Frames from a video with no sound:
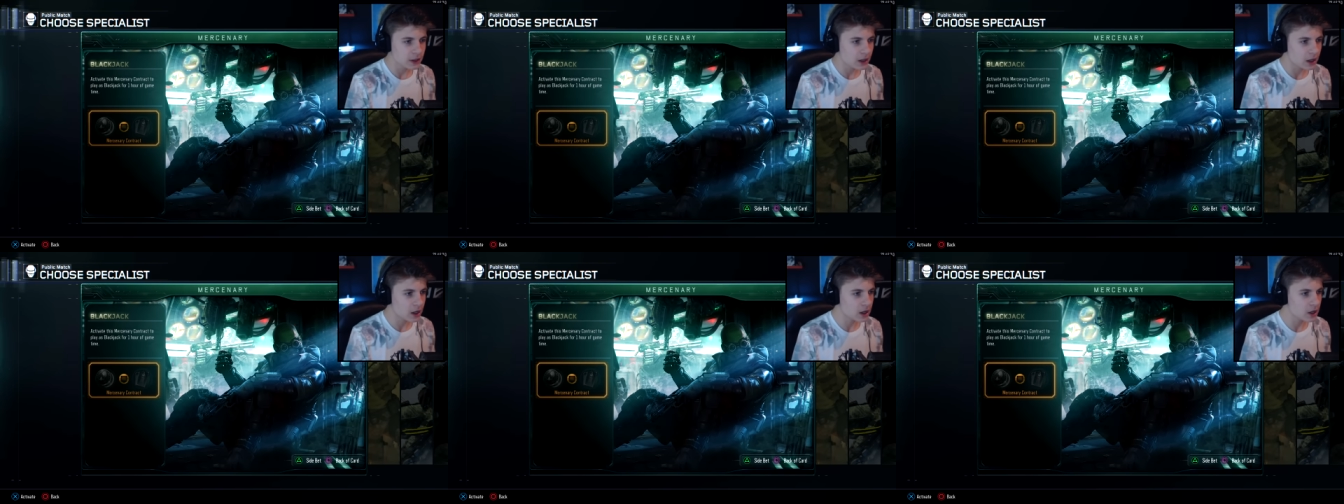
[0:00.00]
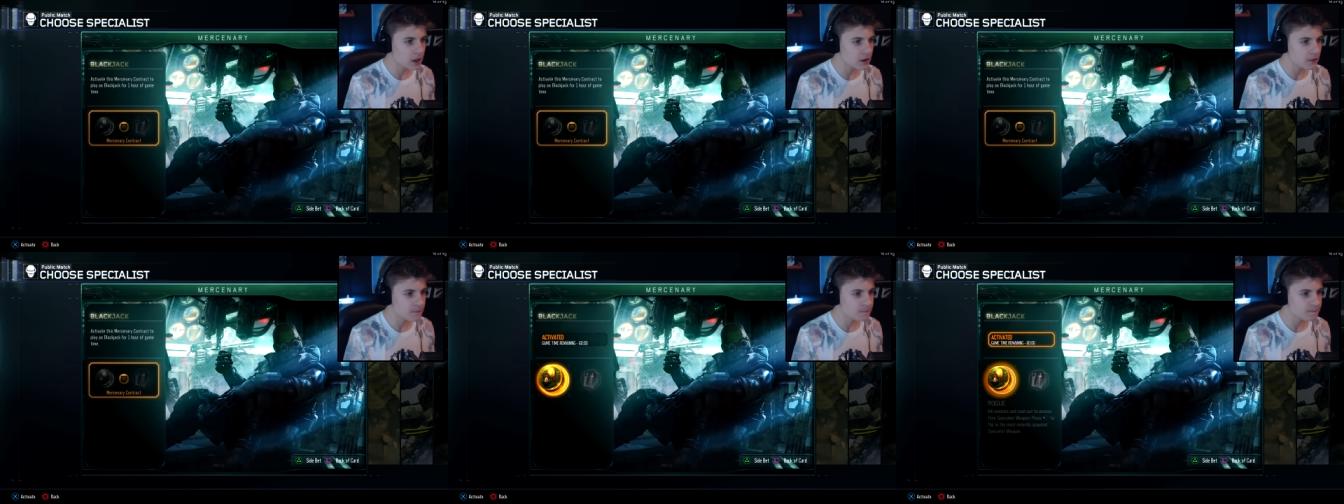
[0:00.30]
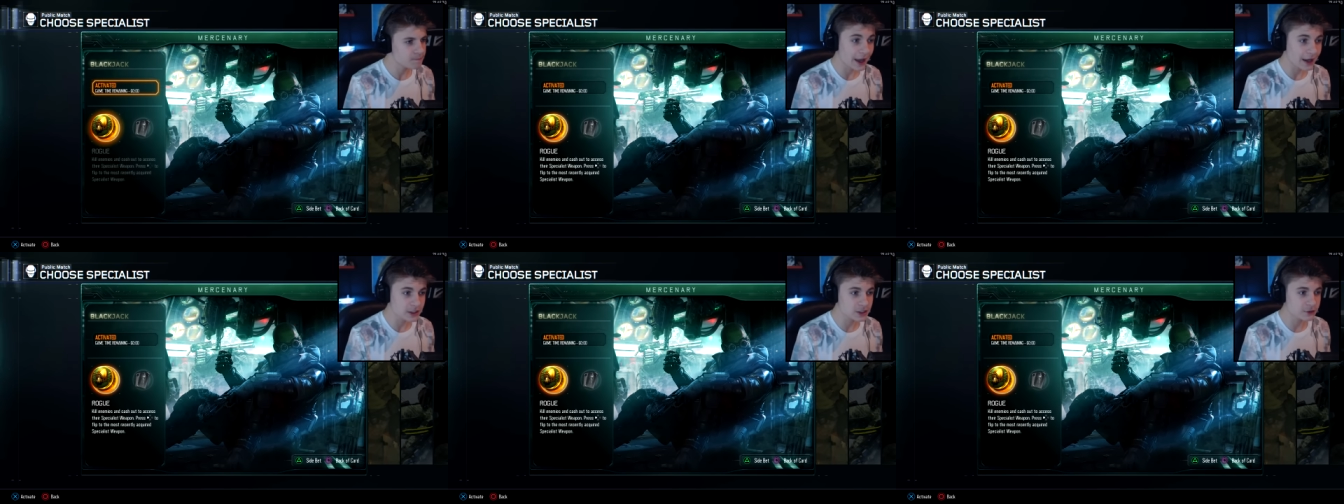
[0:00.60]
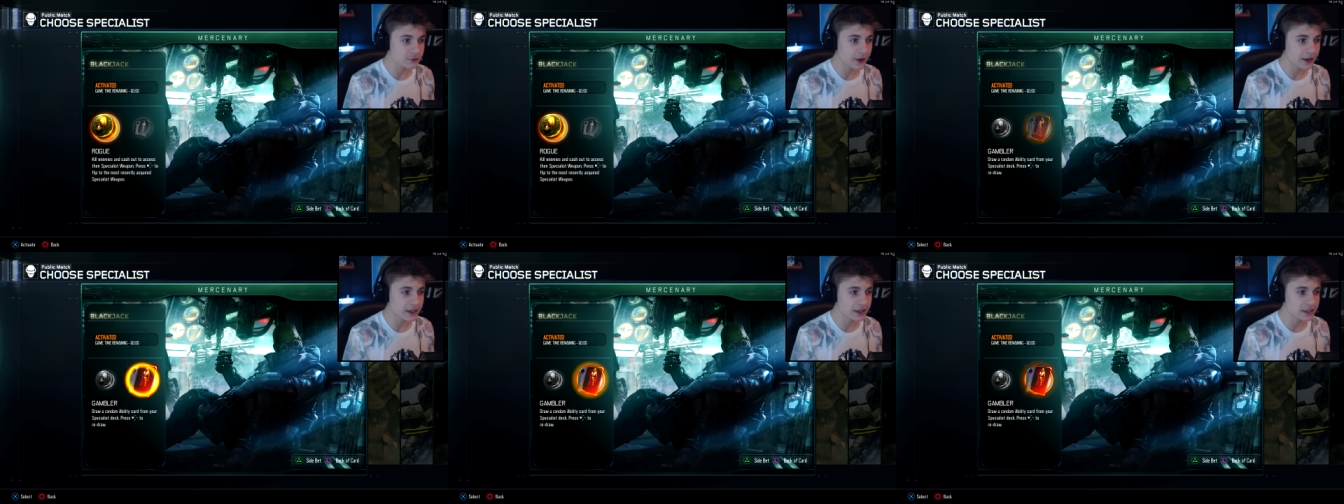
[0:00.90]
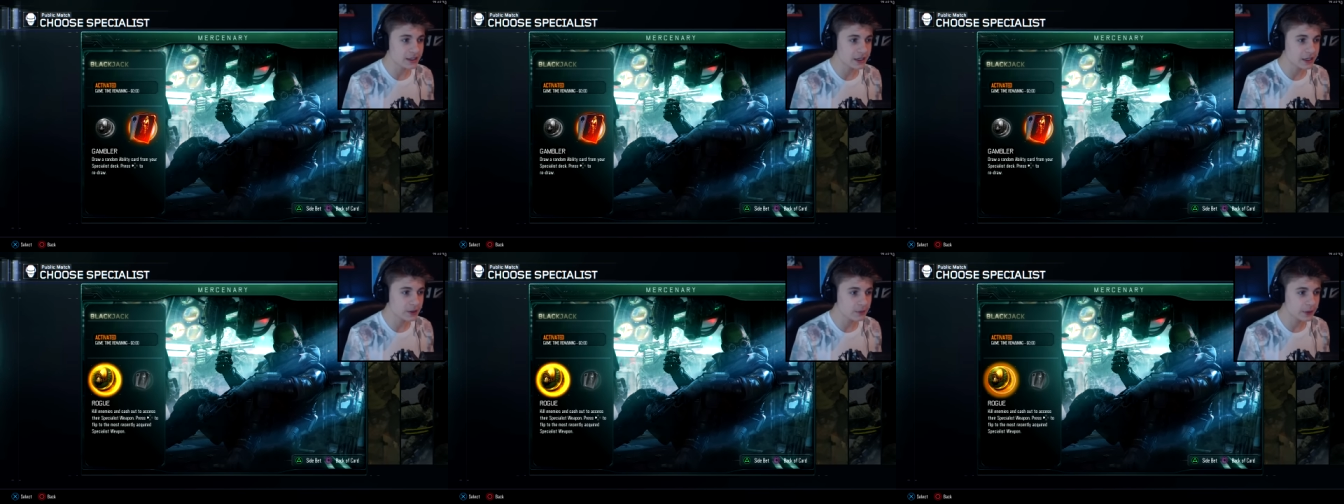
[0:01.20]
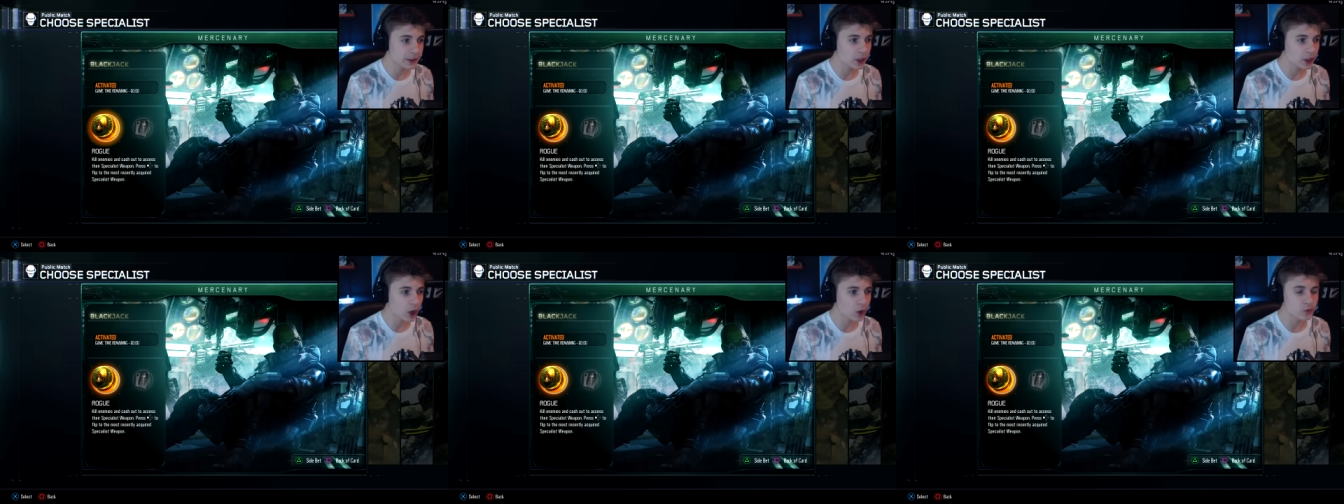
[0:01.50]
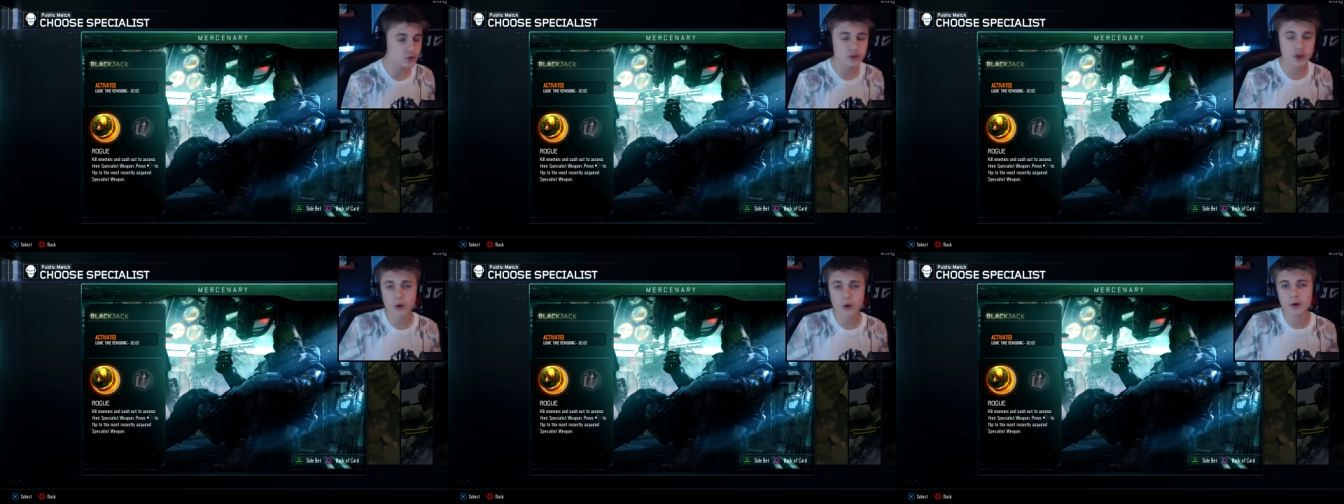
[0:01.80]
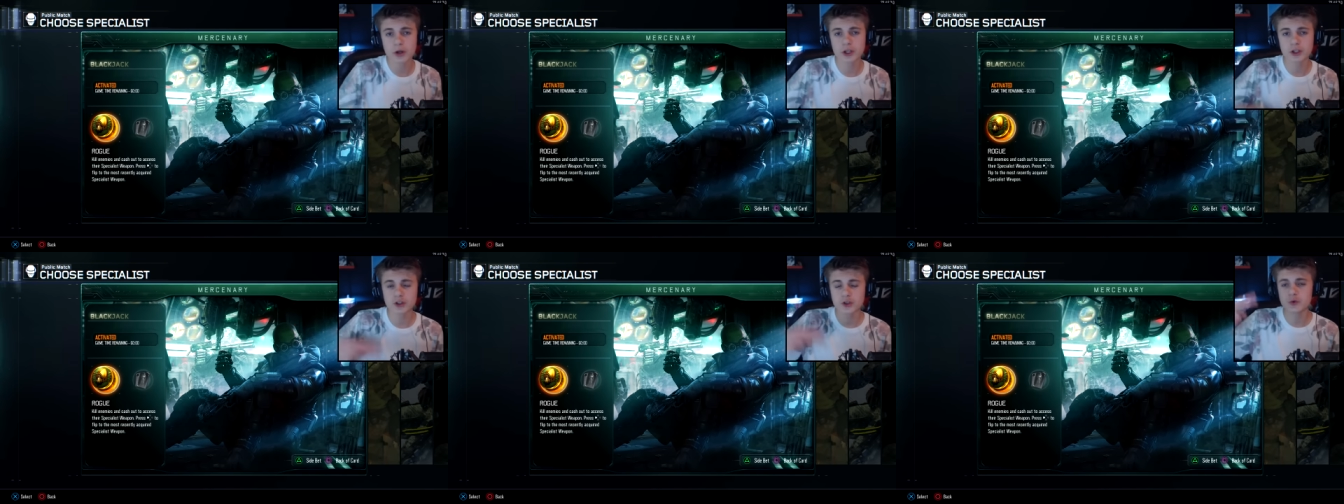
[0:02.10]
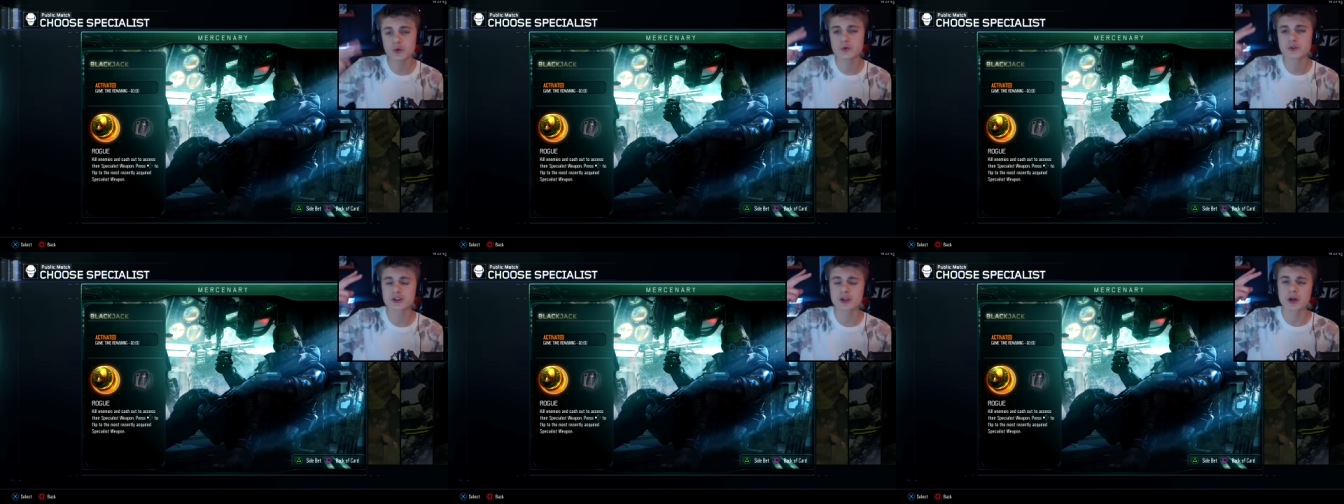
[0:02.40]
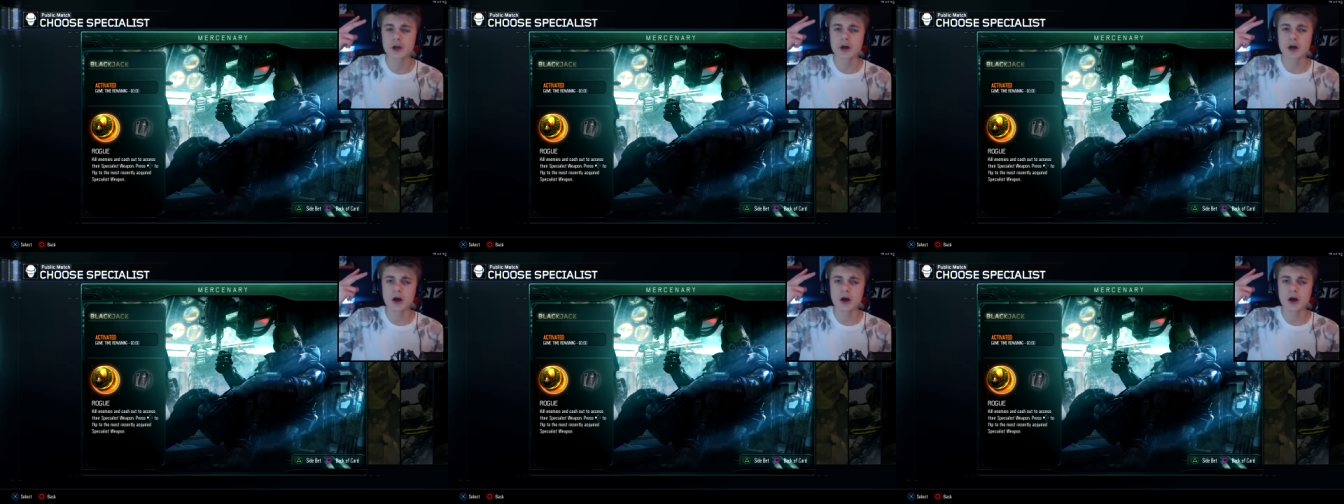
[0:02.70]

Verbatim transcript: Um, activated. Here we go. So I'm going to use